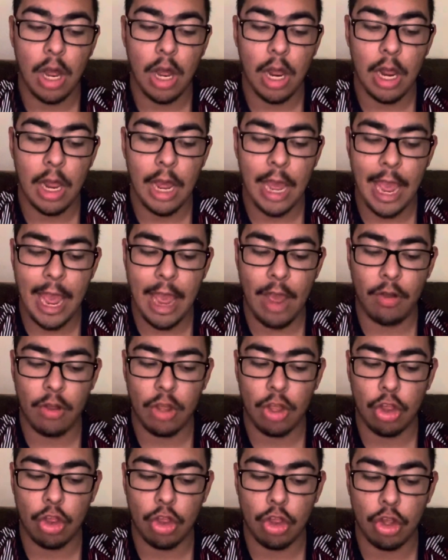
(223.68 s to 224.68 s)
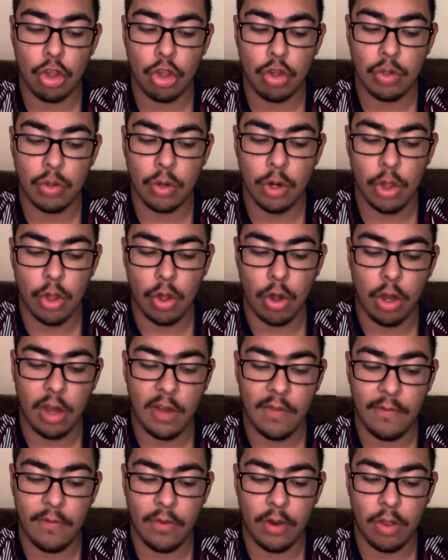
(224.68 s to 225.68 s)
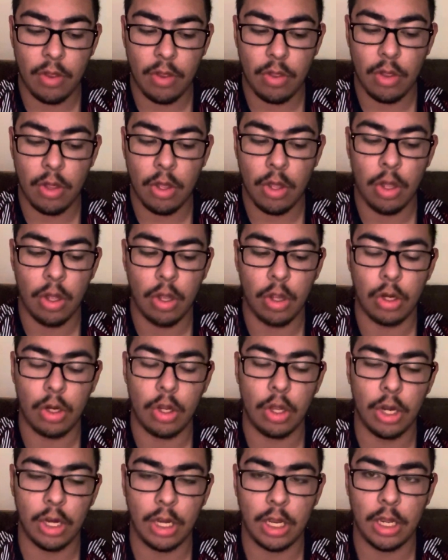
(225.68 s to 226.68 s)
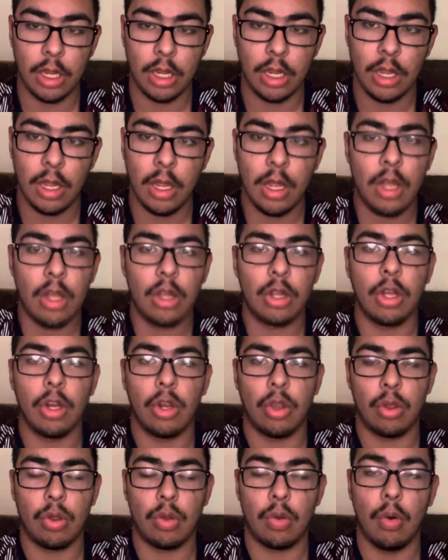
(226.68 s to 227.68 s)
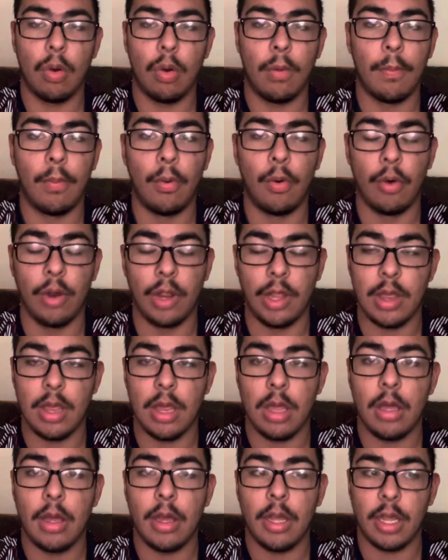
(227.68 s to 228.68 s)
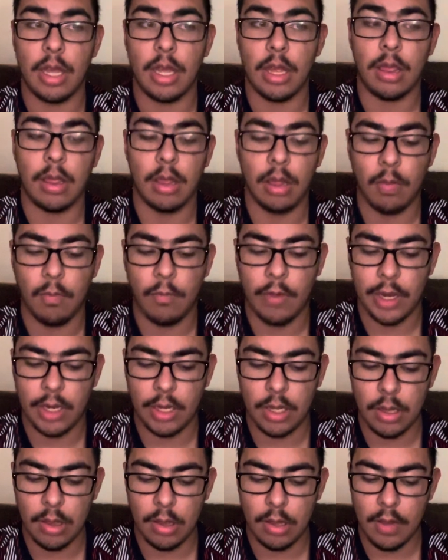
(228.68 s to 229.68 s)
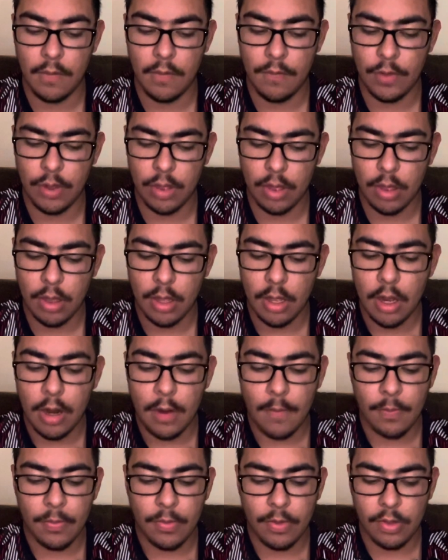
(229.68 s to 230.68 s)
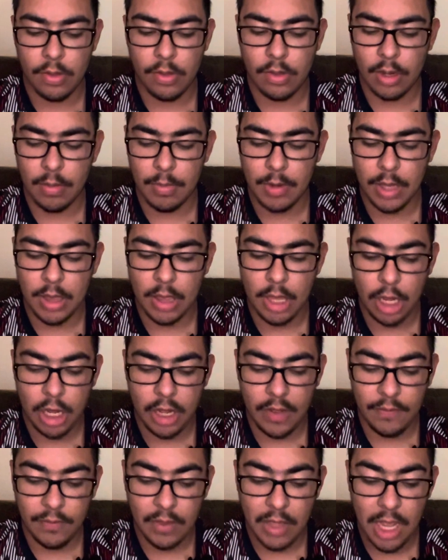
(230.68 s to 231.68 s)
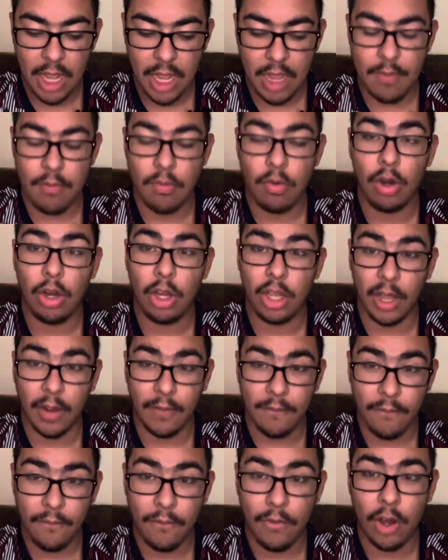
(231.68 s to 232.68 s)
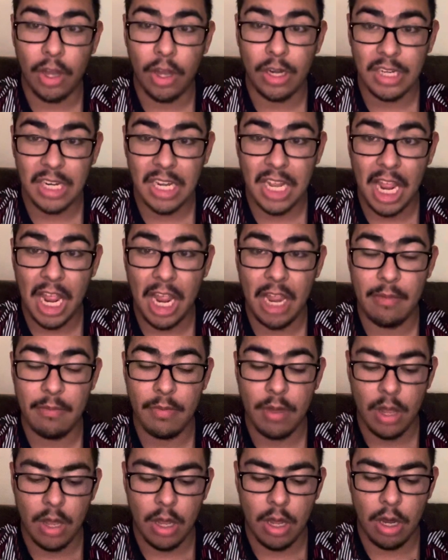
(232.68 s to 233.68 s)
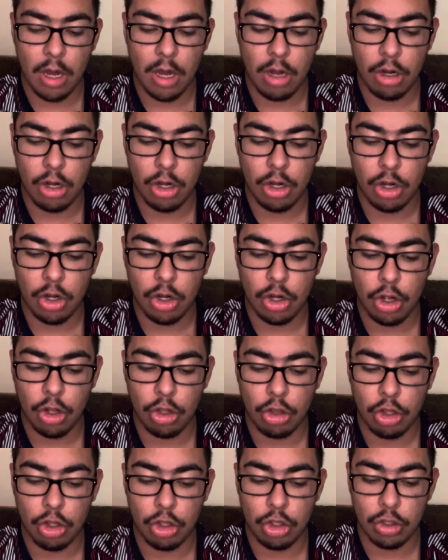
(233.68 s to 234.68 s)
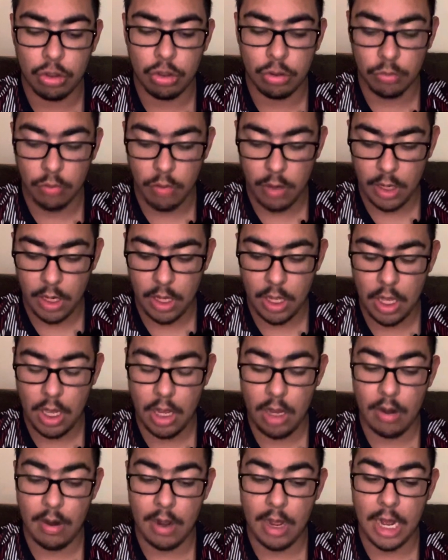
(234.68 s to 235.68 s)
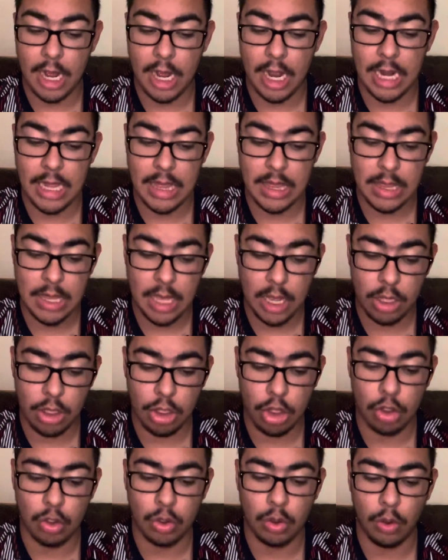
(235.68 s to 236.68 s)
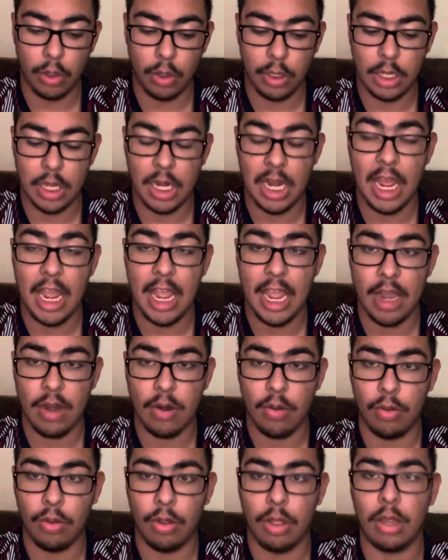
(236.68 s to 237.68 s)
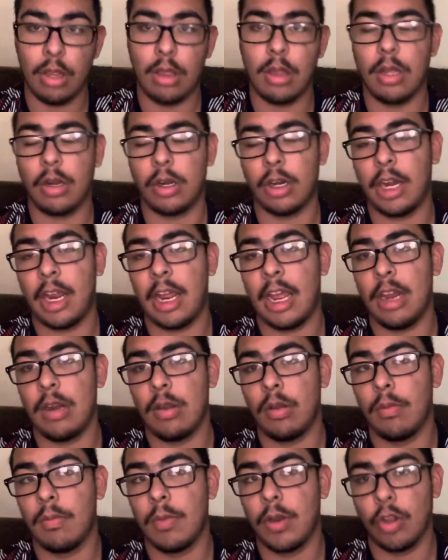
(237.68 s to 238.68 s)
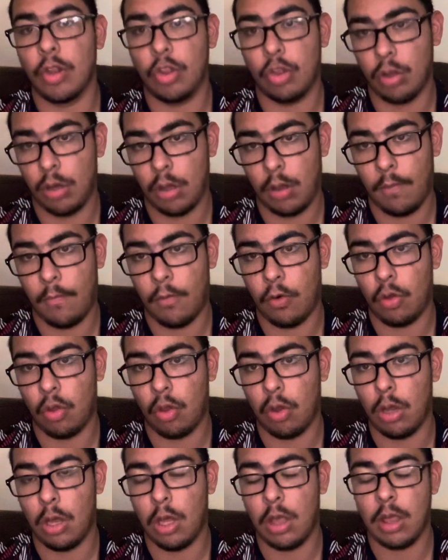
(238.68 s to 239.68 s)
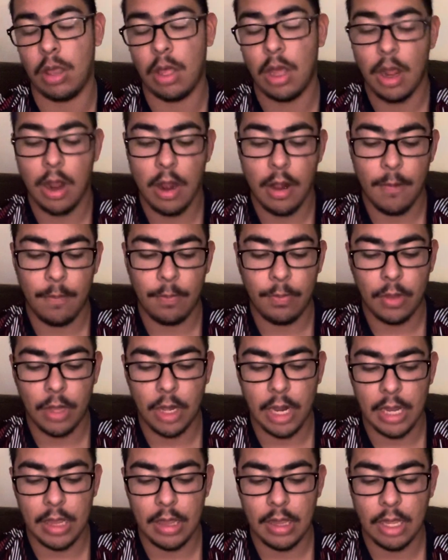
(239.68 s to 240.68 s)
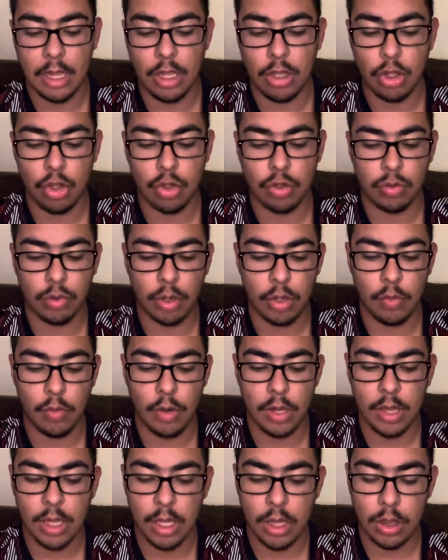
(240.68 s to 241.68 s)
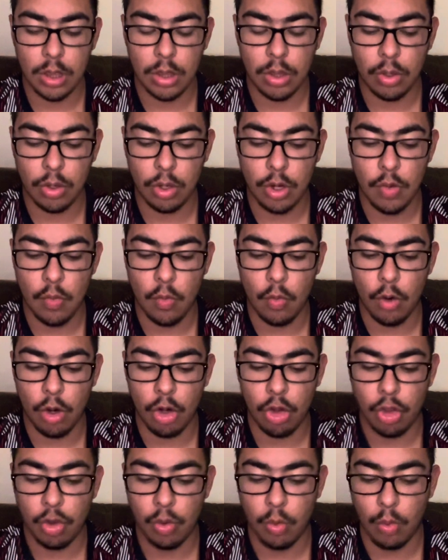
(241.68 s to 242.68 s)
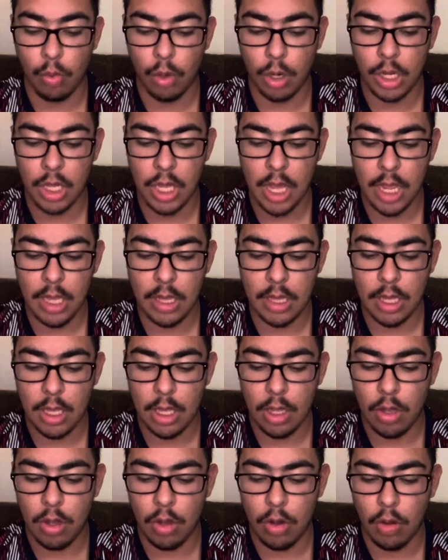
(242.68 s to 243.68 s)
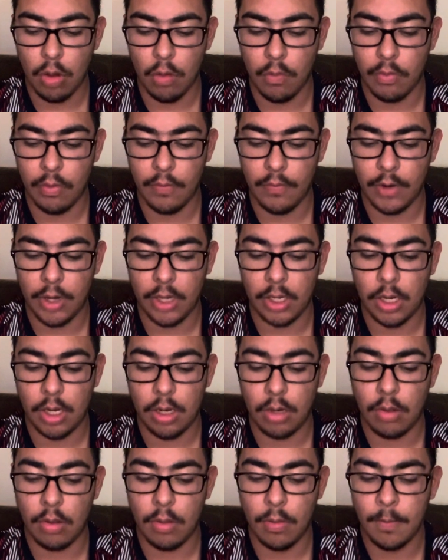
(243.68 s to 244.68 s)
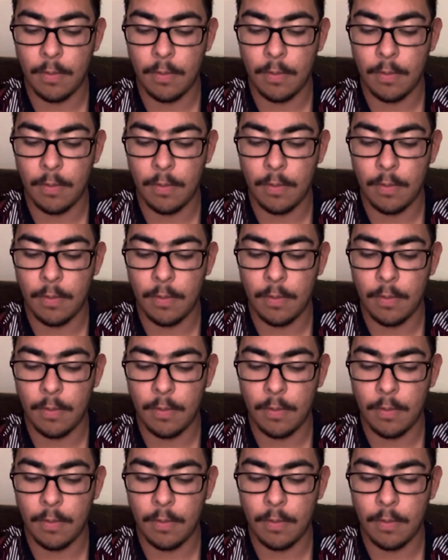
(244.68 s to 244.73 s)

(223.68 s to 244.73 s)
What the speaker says: How is Detroit's offense going to score points against this Vikings defense? It's going to be a tough game, really a fun game. I'm going to go Detroit here. I think Detroit can handle this. They're going to handle Minnesota's first loss. I say Detroit wins it 31-28 over the Vikings.